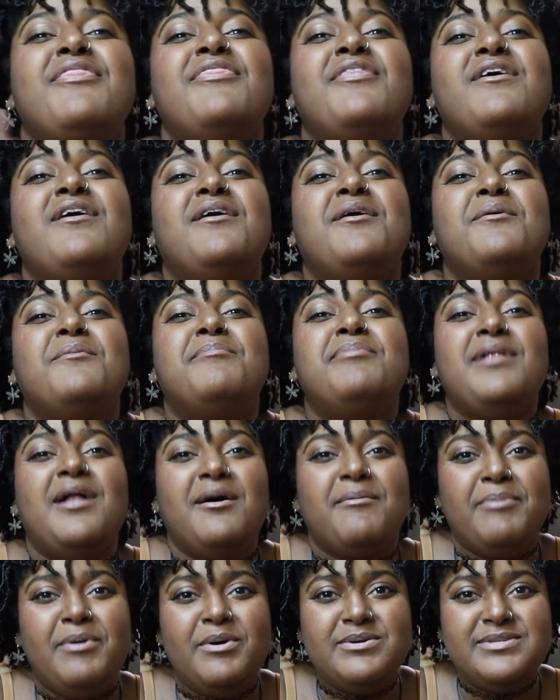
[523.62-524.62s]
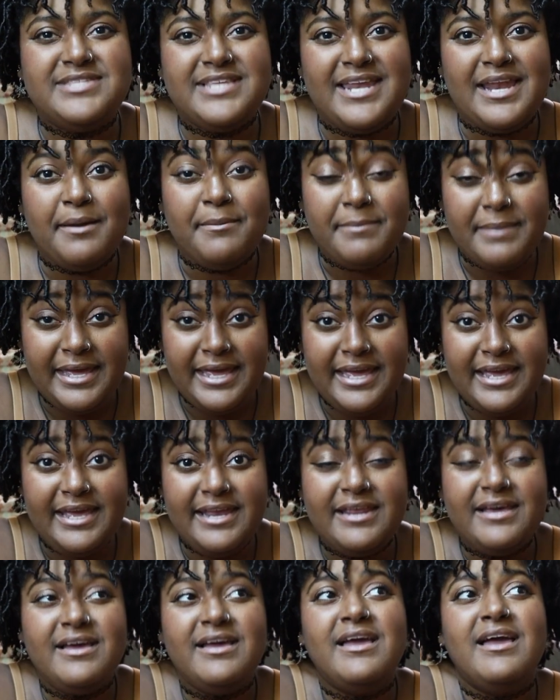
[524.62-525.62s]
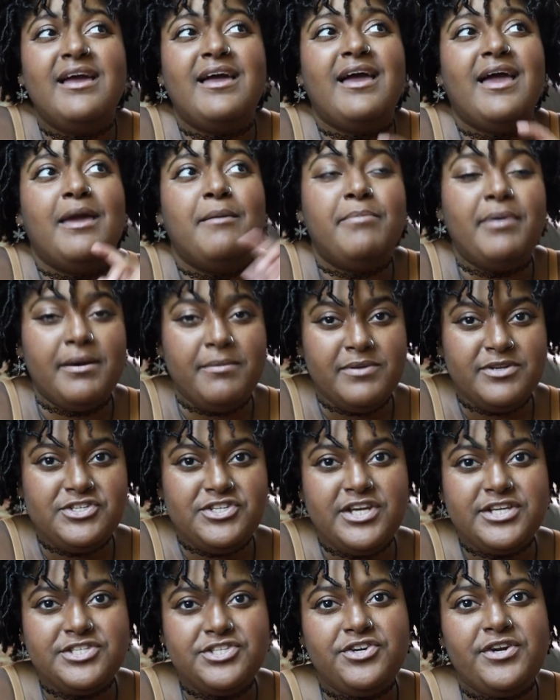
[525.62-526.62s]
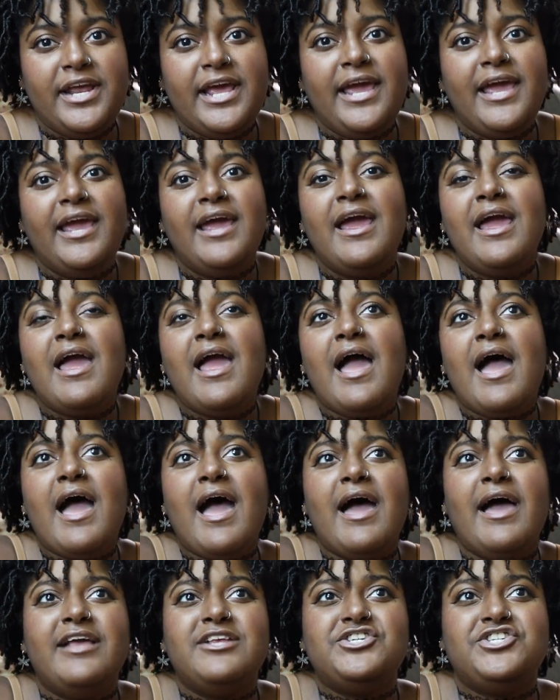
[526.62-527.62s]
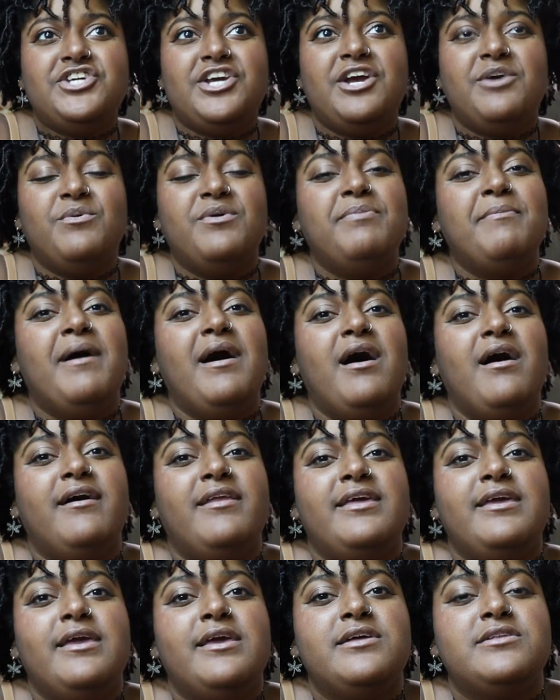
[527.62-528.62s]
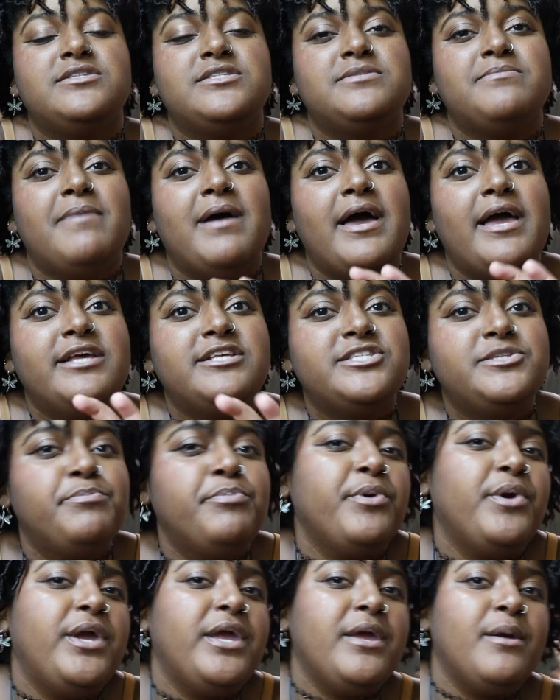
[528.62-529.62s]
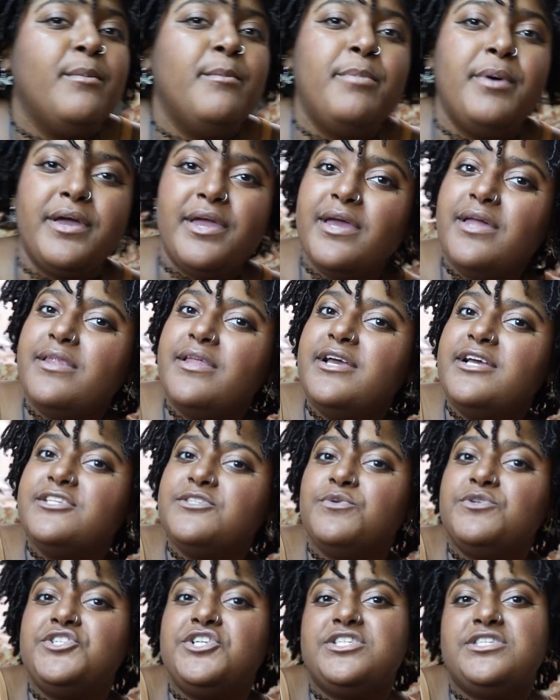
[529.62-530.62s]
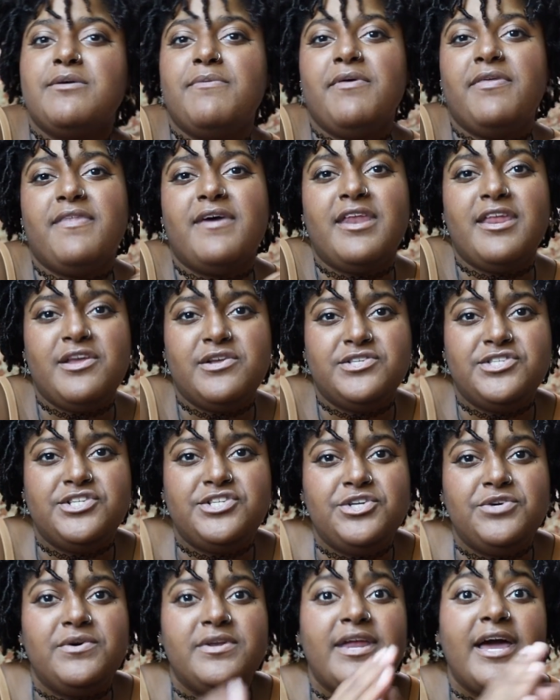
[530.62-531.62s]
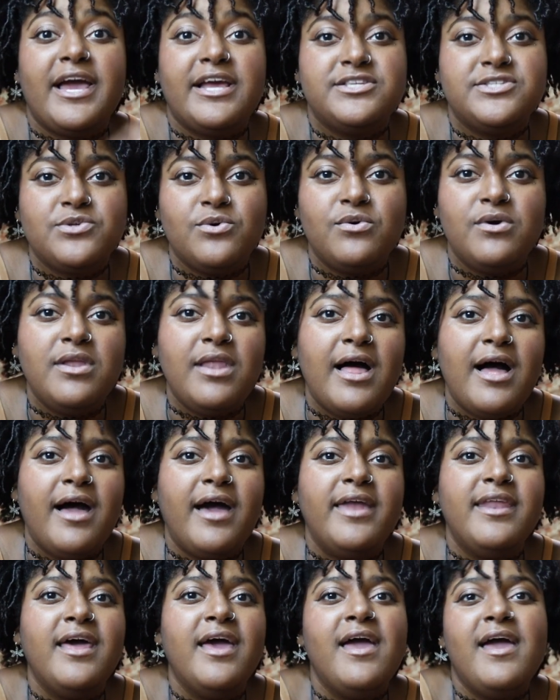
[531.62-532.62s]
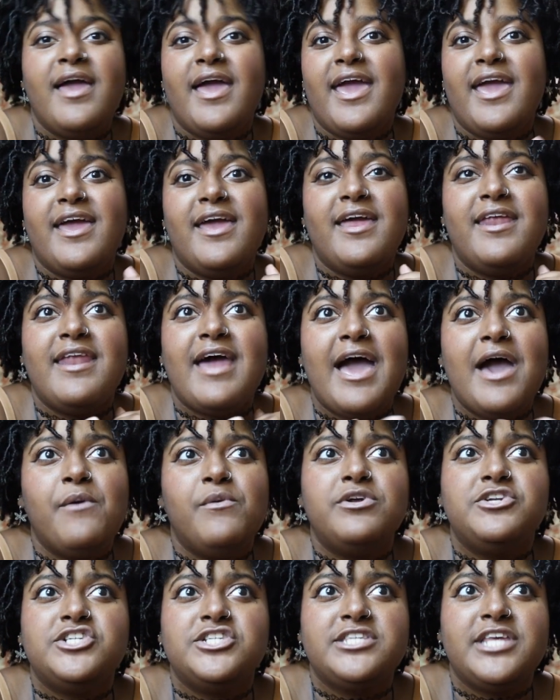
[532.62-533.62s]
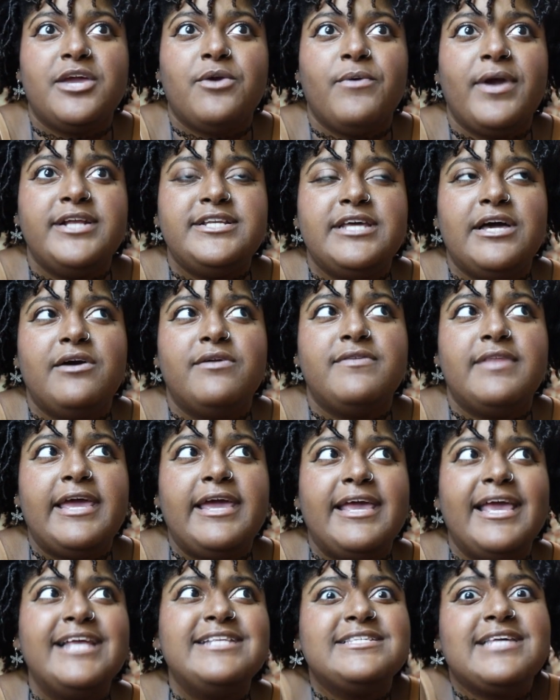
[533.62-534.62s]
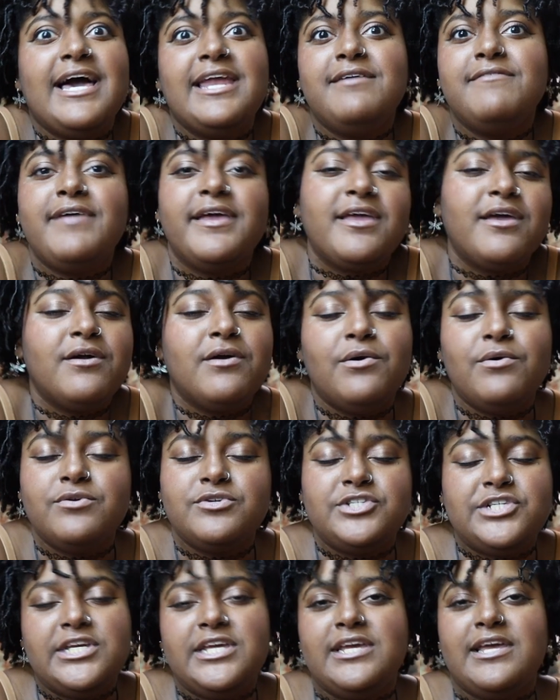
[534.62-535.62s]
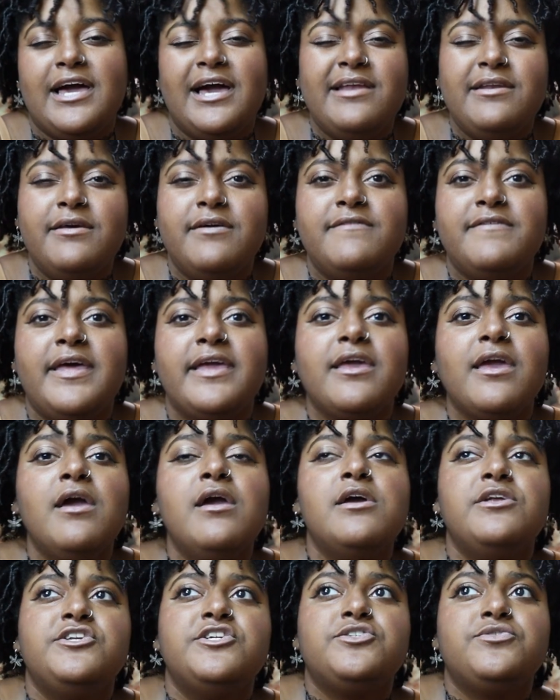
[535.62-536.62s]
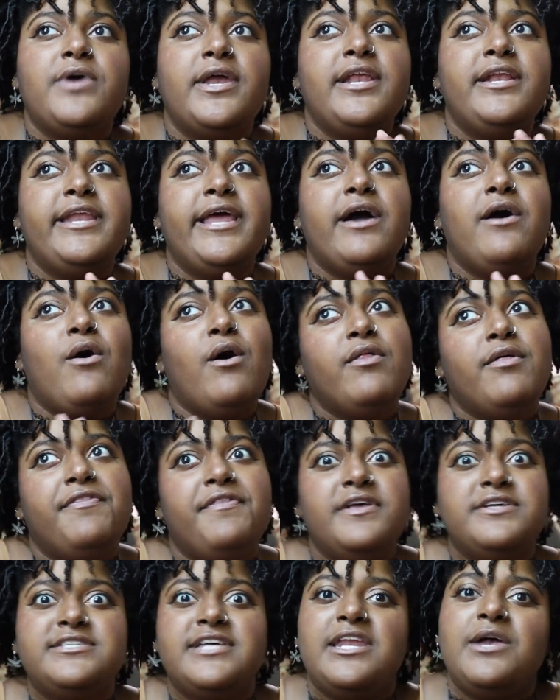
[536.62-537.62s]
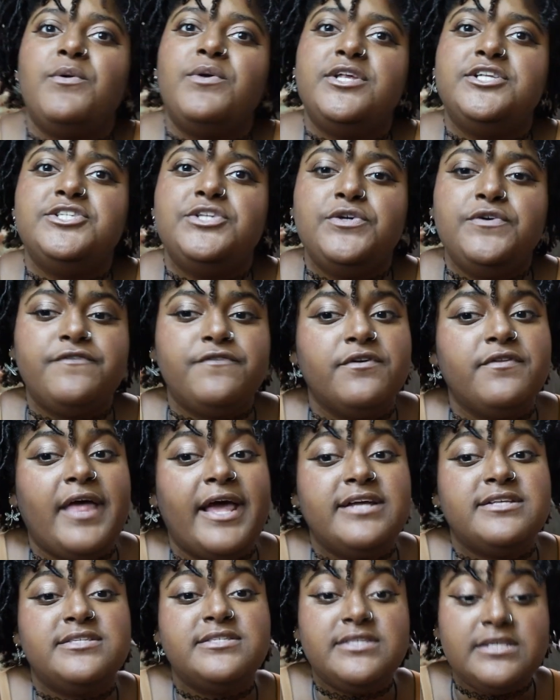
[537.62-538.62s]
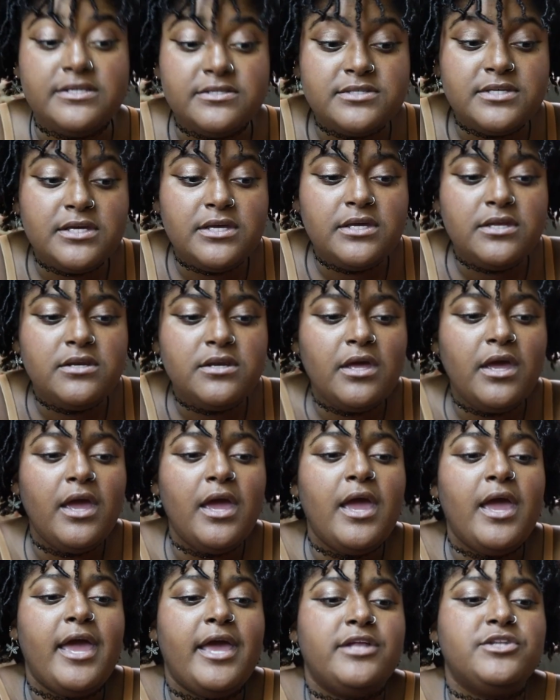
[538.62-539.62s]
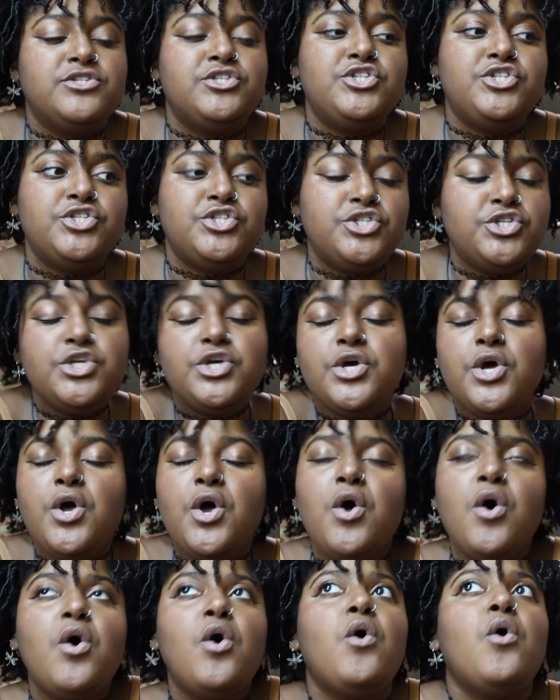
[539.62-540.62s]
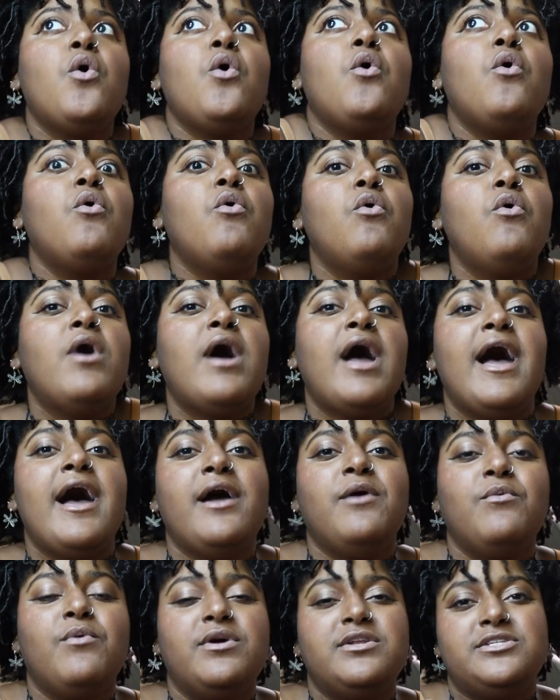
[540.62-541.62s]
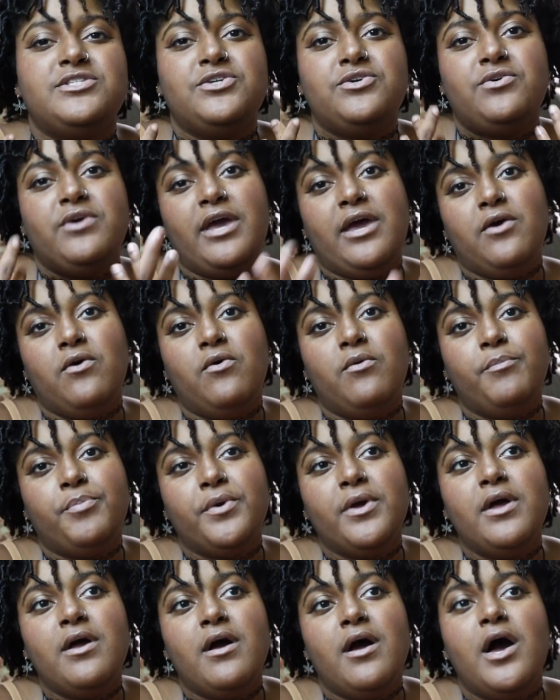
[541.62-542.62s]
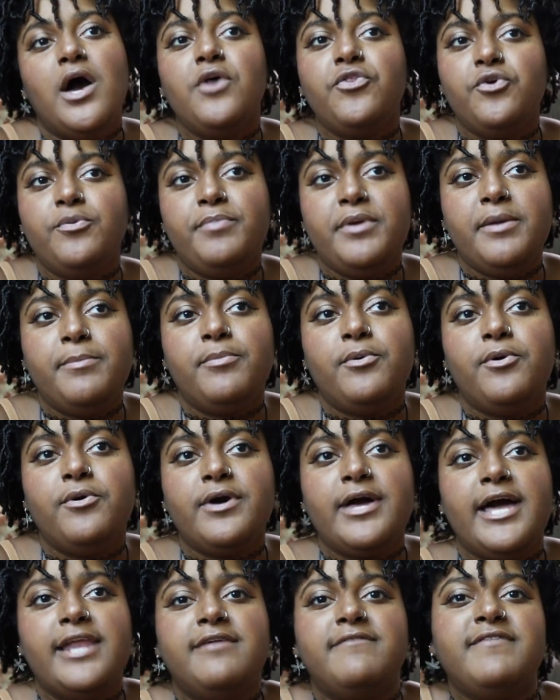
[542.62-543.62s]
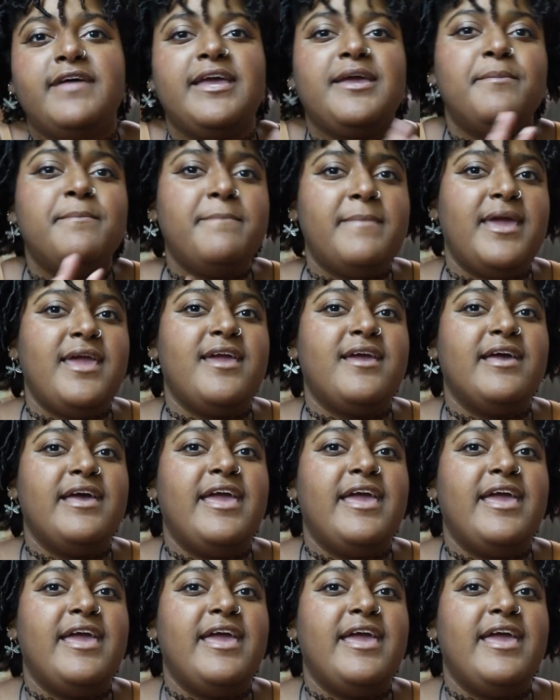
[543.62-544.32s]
The blog post that I made and published yesterday, I shared with my audience my spring bucket list, which is something that I used to do in high school a lot. And I would just like write down, like, it's kind of like a goal sheet, kind of like just writing down all the things that I want to do for that season. And so I want to help other people kind of like make